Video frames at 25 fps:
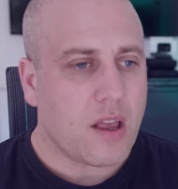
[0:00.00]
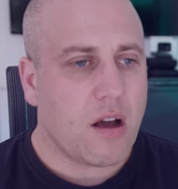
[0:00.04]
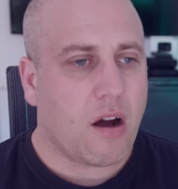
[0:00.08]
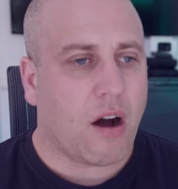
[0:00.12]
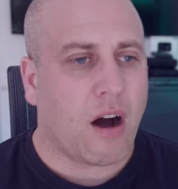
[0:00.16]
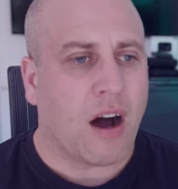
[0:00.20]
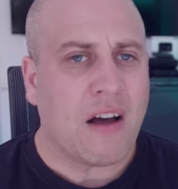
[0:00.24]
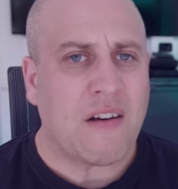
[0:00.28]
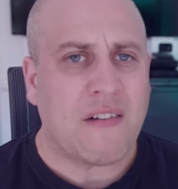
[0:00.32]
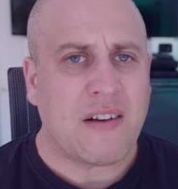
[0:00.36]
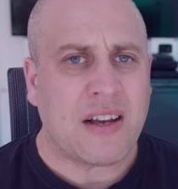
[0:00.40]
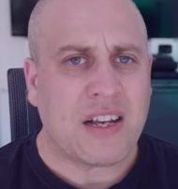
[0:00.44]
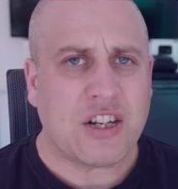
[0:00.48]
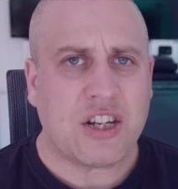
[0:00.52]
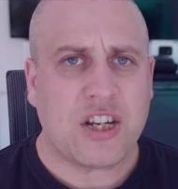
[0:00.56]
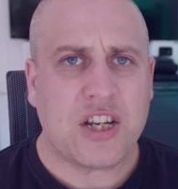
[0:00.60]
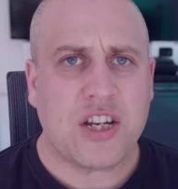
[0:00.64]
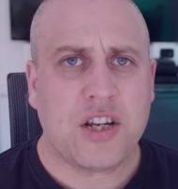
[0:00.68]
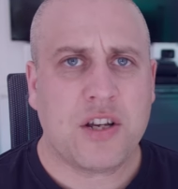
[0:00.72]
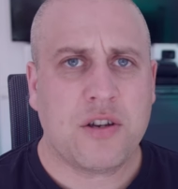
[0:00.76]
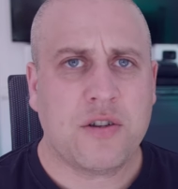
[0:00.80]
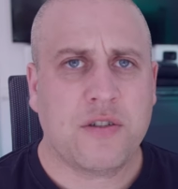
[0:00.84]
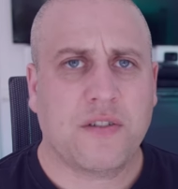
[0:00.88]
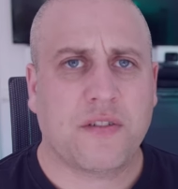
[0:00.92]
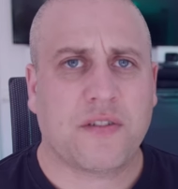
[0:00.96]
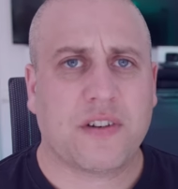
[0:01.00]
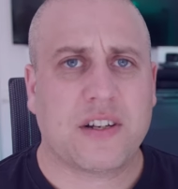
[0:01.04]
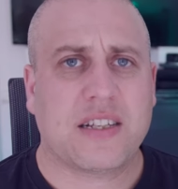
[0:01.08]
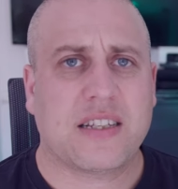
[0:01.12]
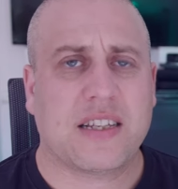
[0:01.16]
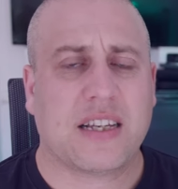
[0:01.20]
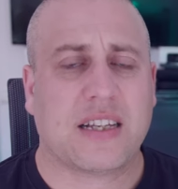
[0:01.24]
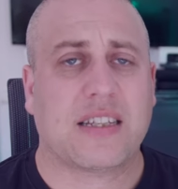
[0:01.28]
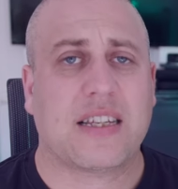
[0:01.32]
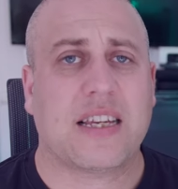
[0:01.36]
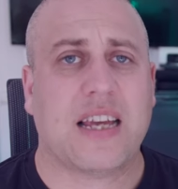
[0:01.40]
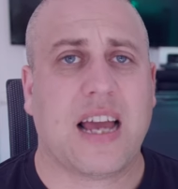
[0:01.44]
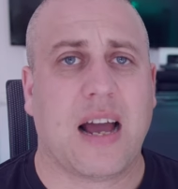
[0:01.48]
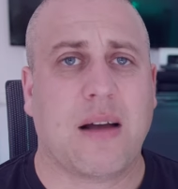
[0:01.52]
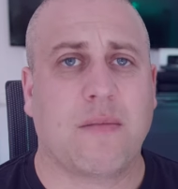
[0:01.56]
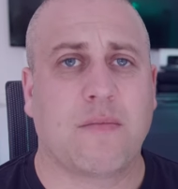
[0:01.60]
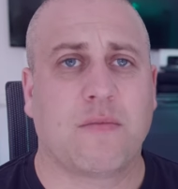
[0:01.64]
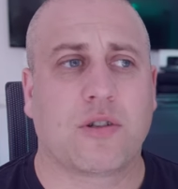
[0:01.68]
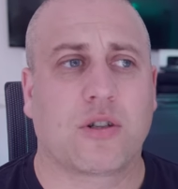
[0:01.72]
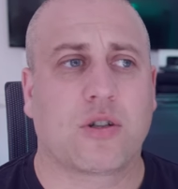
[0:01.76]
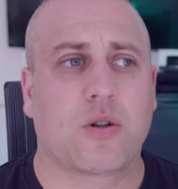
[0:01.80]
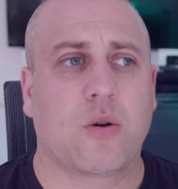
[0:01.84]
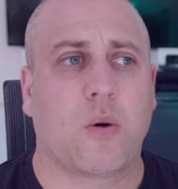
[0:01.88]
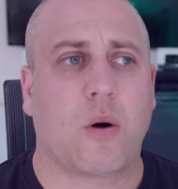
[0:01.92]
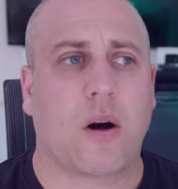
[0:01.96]
I've actually used 360
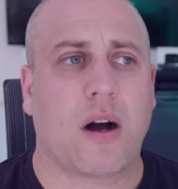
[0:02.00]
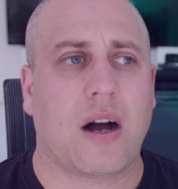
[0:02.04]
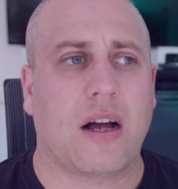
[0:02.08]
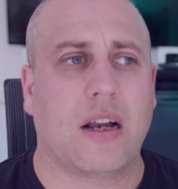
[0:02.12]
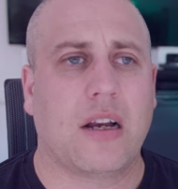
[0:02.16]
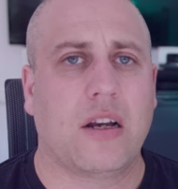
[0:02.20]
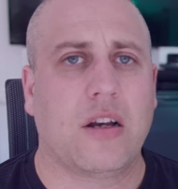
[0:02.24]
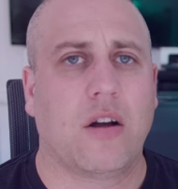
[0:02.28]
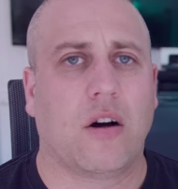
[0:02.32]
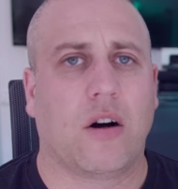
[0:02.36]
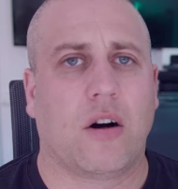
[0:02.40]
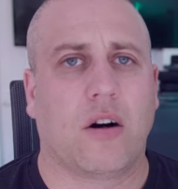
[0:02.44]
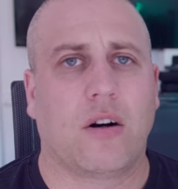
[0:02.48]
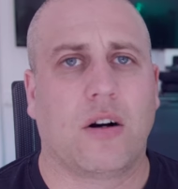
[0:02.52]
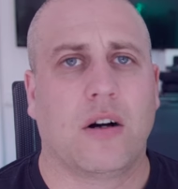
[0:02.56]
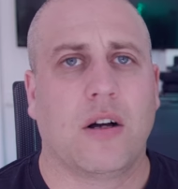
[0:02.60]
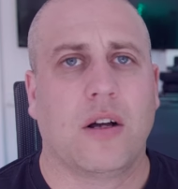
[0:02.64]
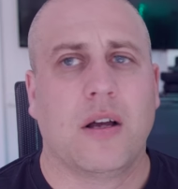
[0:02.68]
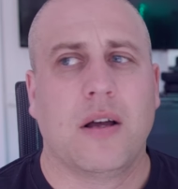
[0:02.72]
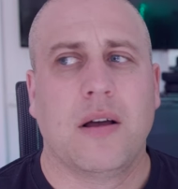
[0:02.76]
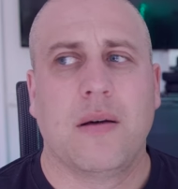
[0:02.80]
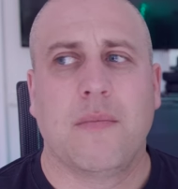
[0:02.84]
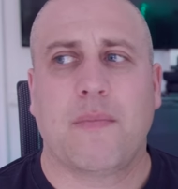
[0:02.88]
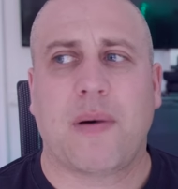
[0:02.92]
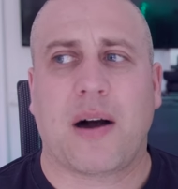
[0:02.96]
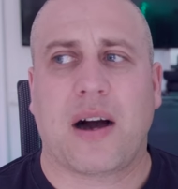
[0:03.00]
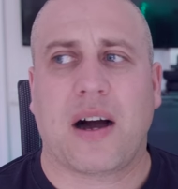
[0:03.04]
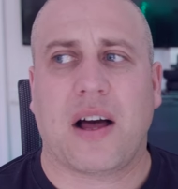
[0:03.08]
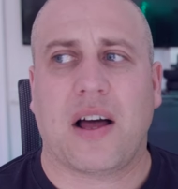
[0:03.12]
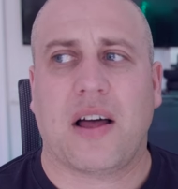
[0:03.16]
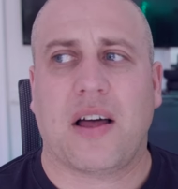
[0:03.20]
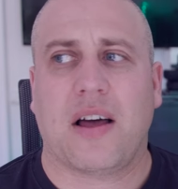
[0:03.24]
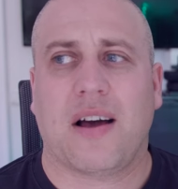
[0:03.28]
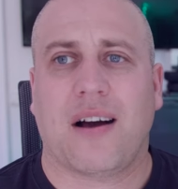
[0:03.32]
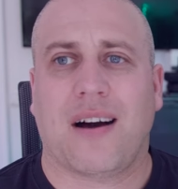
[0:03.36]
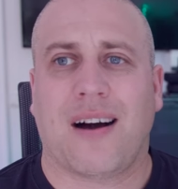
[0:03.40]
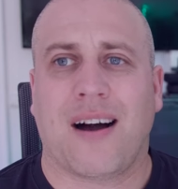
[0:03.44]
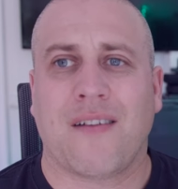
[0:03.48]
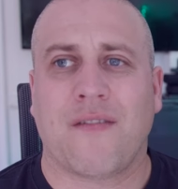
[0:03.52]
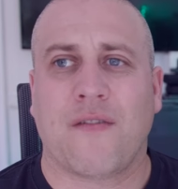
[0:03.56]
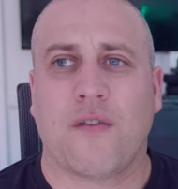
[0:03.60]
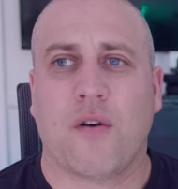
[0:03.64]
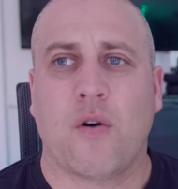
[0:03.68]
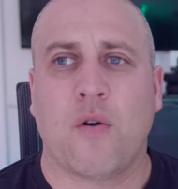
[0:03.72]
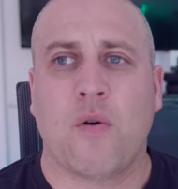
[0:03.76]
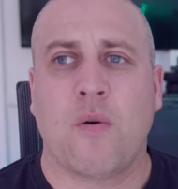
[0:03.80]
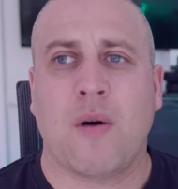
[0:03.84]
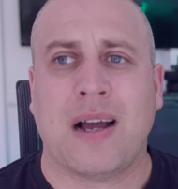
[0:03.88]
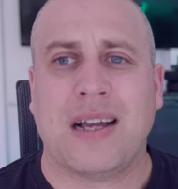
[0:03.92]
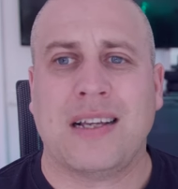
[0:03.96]
cameras quite a lot, but I've
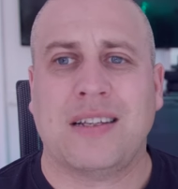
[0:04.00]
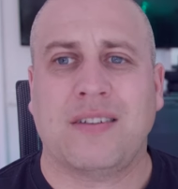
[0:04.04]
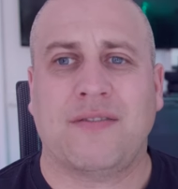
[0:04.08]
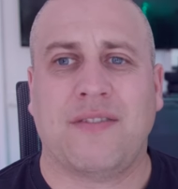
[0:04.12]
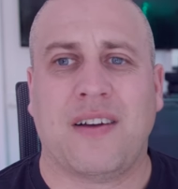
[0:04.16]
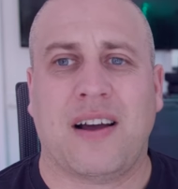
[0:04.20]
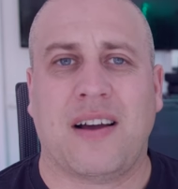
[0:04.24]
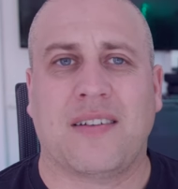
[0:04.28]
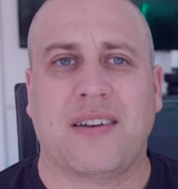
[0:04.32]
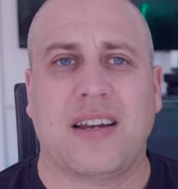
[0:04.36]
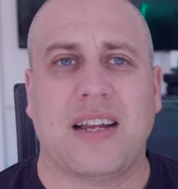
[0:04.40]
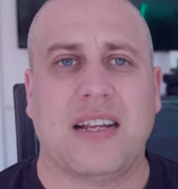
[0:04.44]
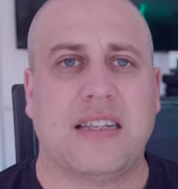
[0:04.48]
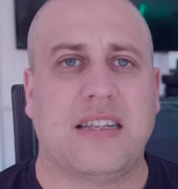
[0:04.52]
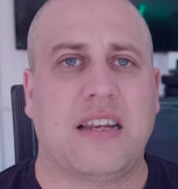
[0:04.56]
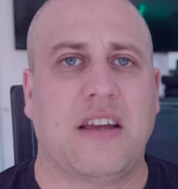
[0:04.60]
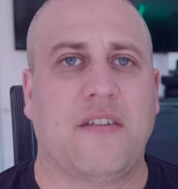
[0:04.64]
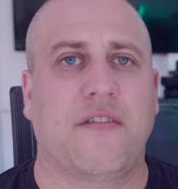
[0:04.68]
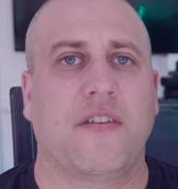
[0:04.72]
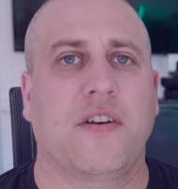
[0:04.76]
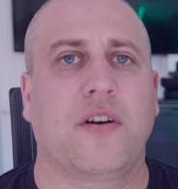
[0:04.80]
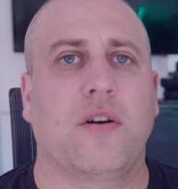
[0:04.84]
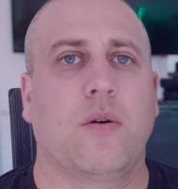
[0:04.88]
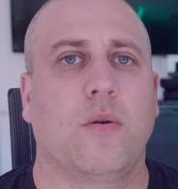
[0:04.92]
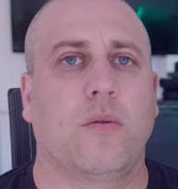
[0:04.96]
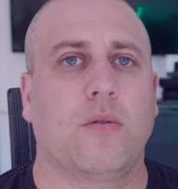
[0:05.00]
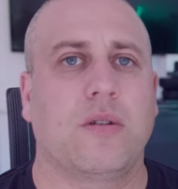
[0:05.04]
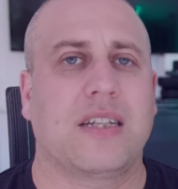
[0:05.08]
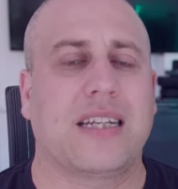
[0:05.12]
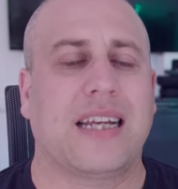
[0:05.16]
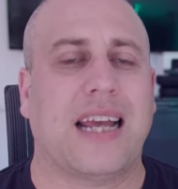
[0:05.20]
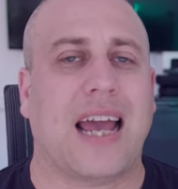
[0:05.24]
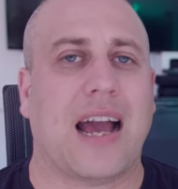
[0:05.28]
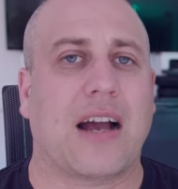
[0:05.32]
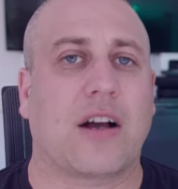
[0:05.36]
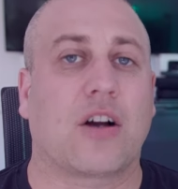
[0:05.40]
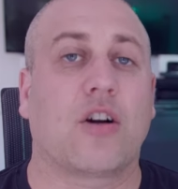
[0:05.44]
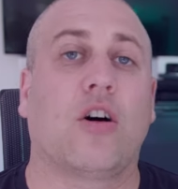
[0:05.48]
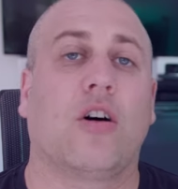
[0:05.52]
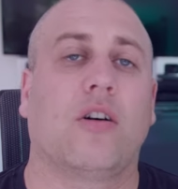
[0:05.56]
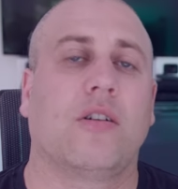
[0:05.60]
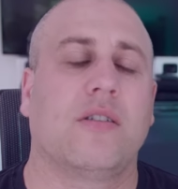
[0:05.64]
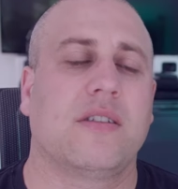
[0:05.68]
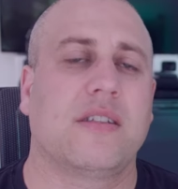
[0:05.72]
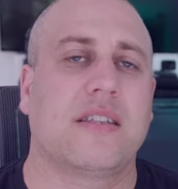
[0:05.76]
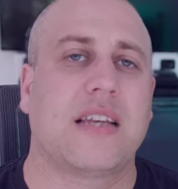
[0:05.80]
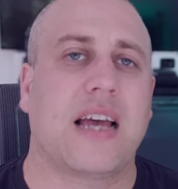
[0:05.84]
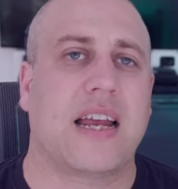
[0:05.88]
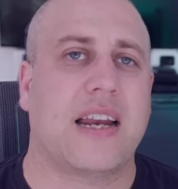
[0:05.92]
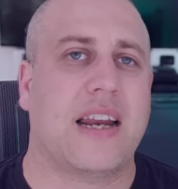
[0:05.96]
always found it difficult to get
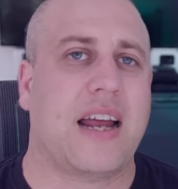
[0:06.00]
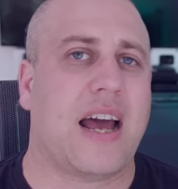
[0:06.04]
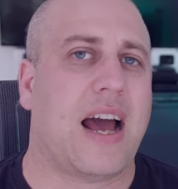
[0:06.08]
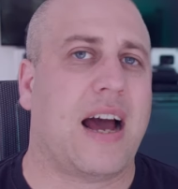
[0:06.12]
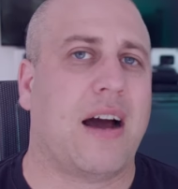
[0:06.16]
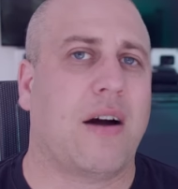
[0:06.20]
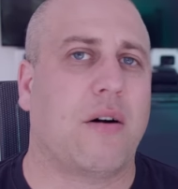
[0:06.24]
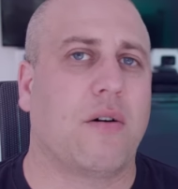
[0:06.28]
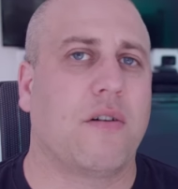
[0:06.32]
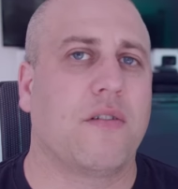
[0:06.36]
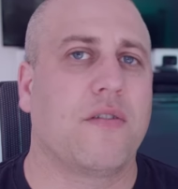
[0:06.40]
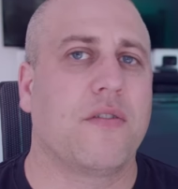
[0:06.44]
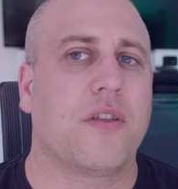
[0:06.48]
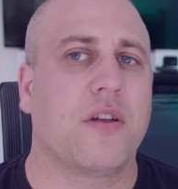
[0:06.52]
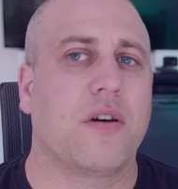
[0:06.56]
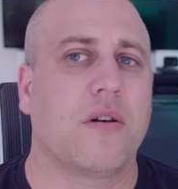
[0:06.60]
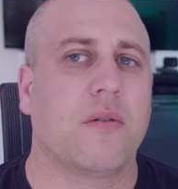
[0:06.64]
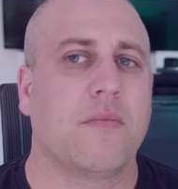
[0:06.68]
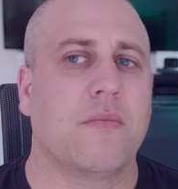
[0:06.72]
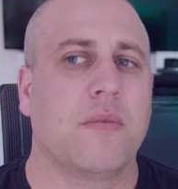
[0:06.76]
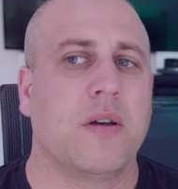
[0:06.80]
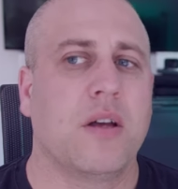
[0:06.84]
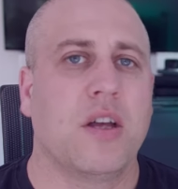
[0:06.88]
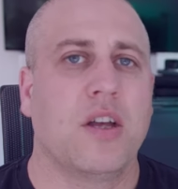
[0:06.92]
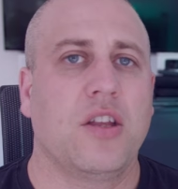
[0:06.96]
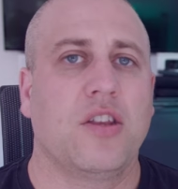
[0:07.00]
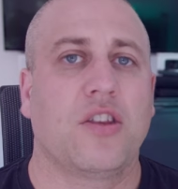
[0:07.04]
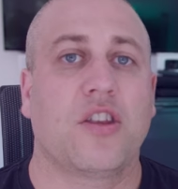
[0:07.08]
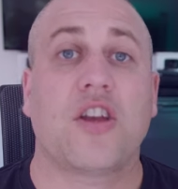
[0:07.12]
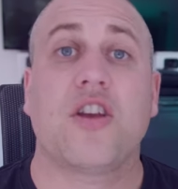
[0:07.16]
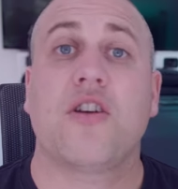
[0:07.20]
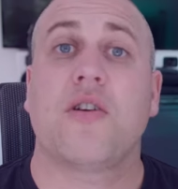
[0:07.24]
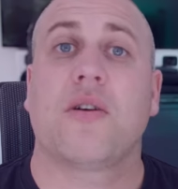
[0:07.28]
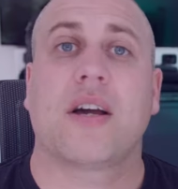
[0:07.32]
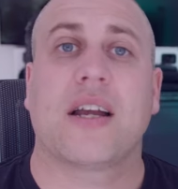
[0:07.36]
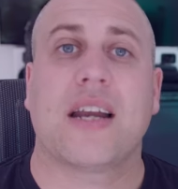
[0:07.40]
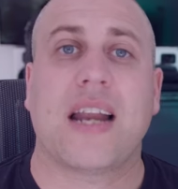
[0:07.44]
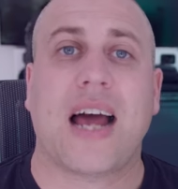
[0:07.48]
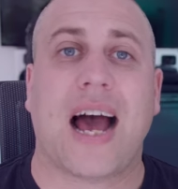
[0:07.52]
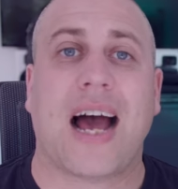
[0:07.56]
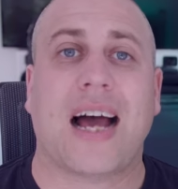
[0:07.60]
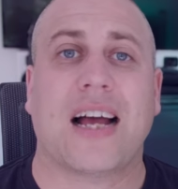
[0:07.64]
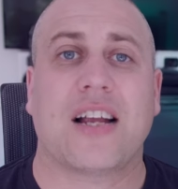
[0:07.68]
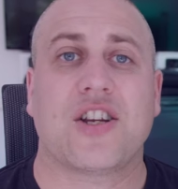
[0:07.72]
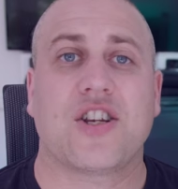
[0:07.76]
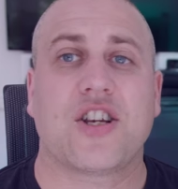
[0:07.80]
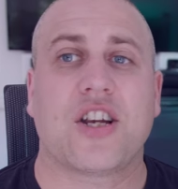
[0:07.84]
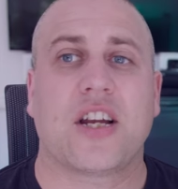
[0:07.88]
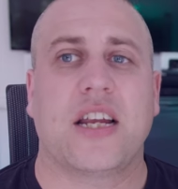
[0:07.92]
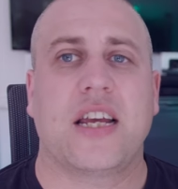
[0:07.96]
content out of them that you can
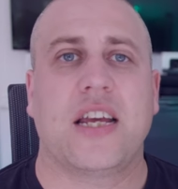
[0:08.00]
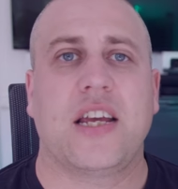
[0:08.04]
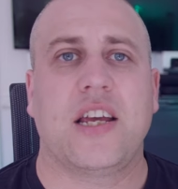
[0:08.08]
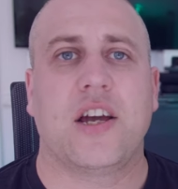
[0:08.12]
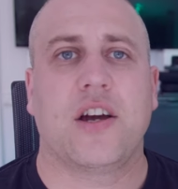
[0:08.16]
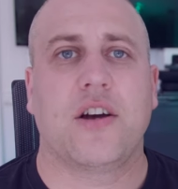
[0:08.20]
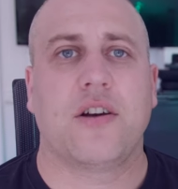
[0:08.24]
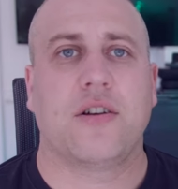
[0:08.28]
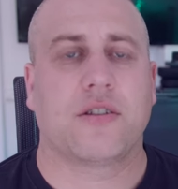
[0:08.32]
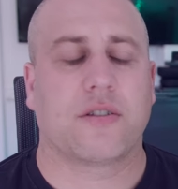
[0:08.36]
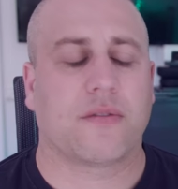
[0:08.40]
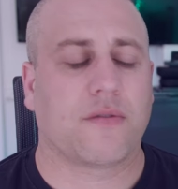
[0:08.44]
actually use.